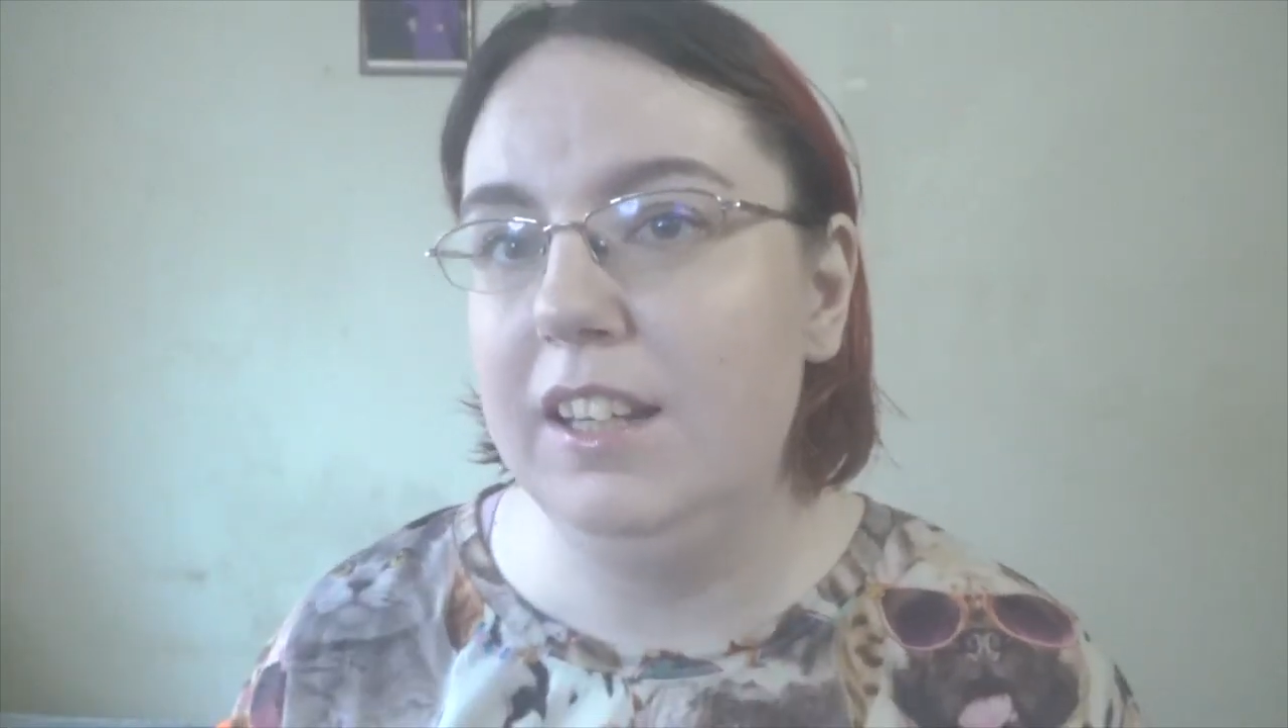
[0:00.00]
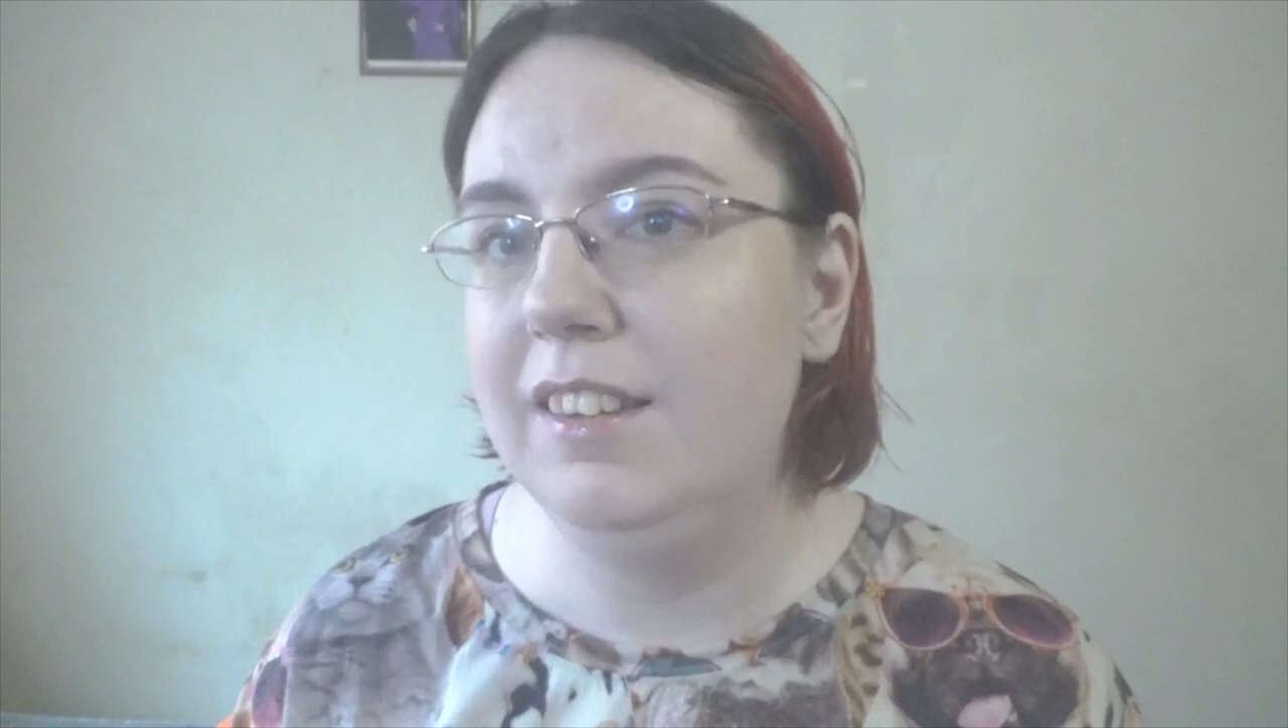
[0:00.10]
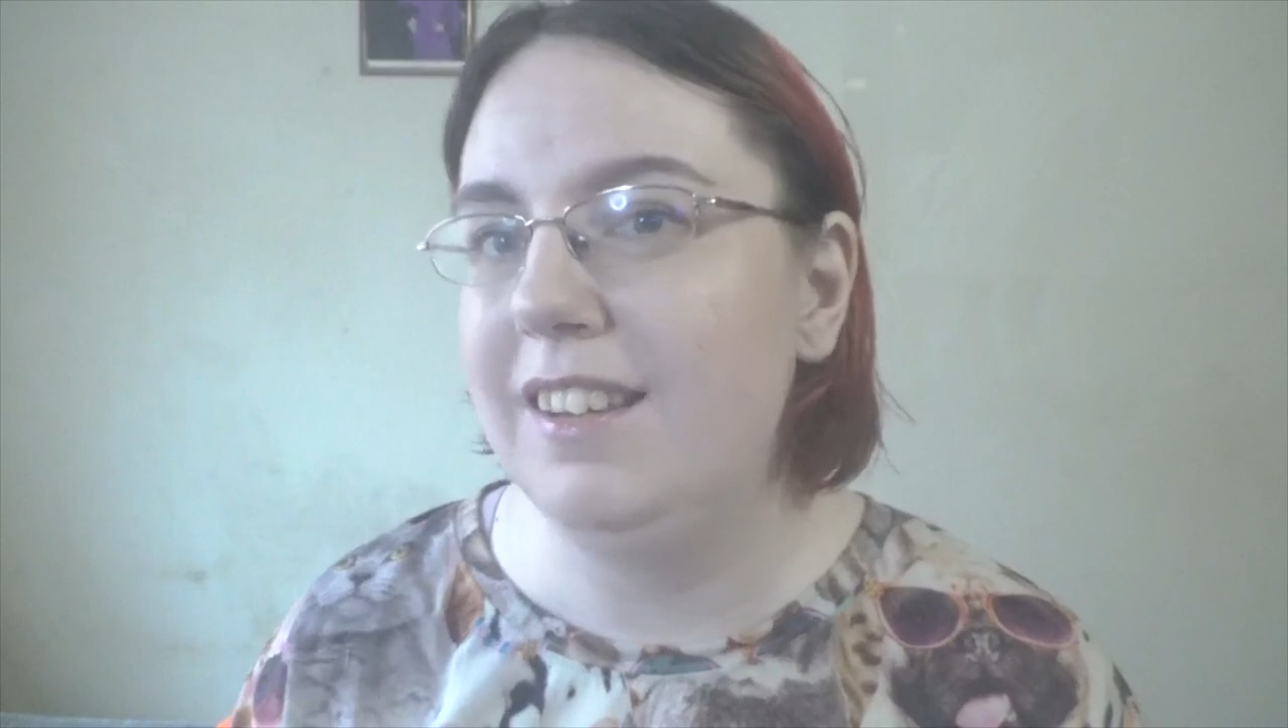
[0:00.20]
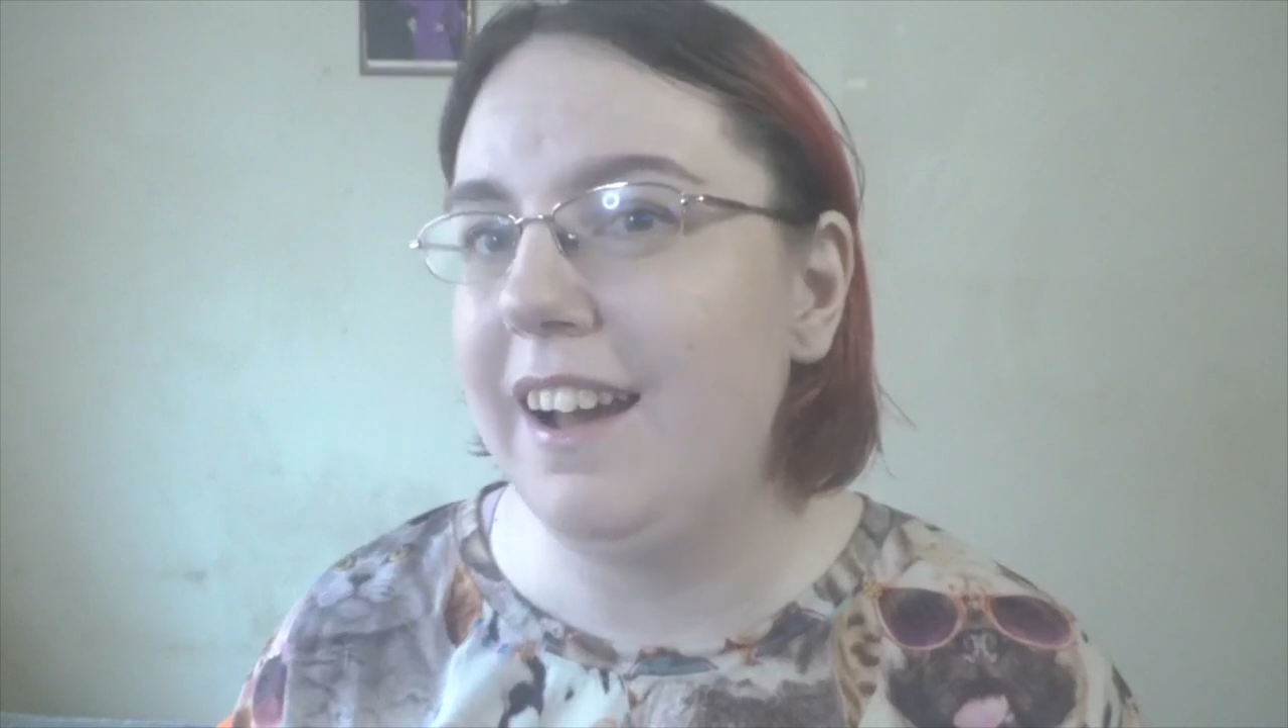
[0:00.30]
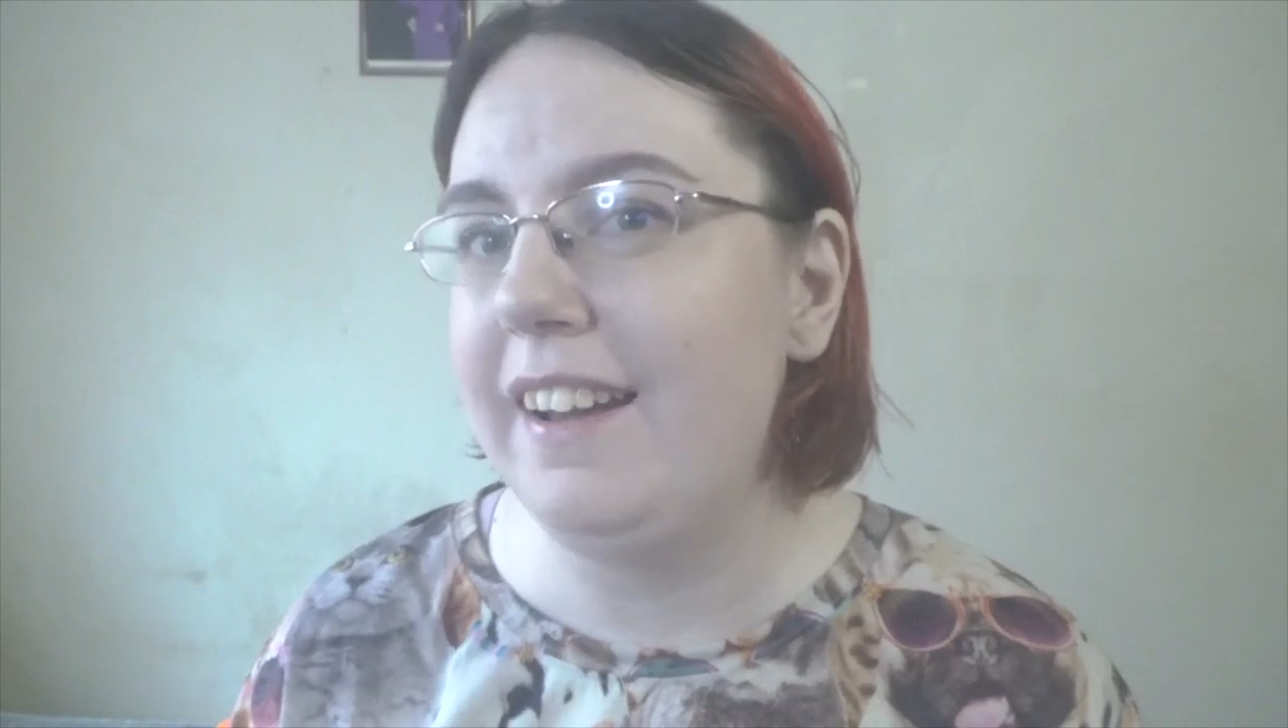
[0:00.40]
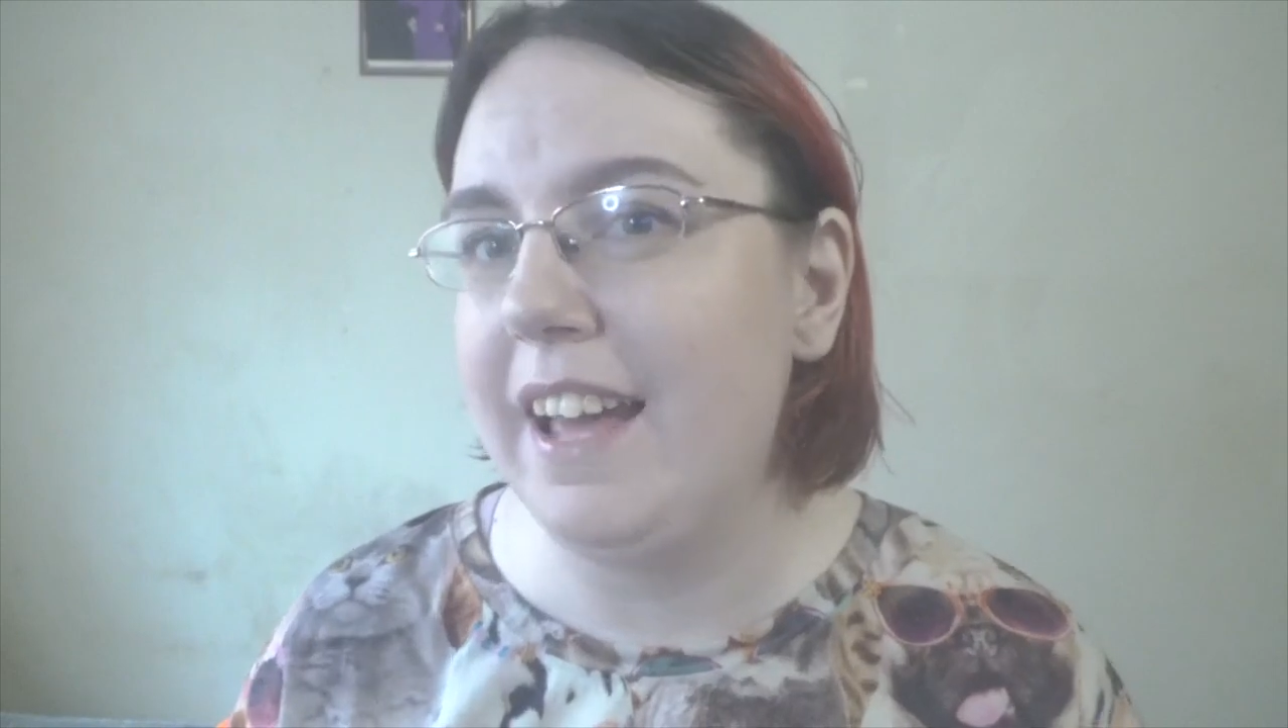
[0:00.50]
it's not